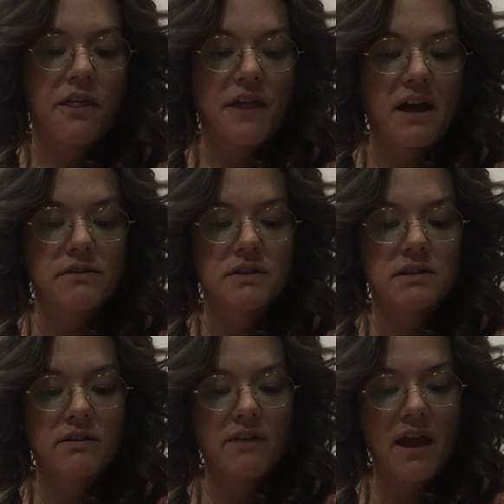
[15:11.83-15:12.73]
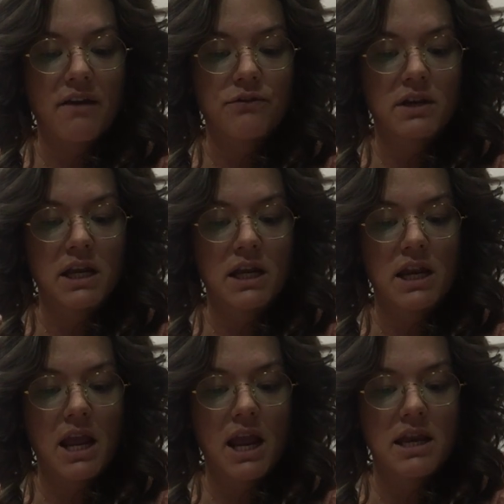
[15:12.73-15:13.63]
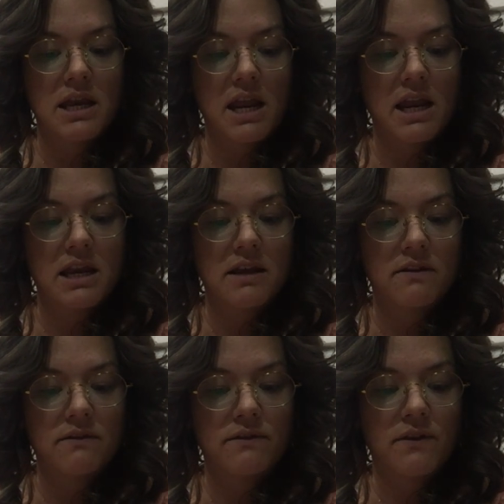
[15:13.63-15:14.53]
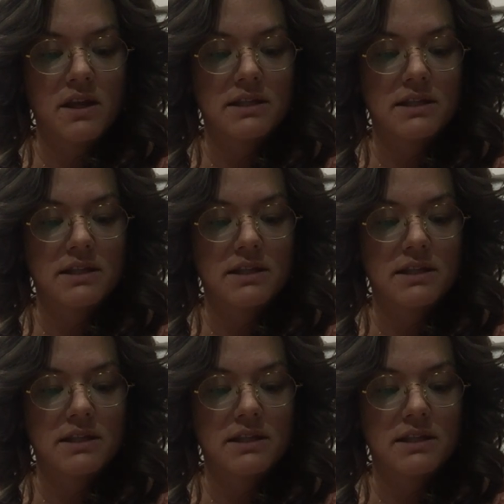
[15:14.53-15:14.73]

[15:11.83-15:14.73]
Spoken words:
thousands of African and native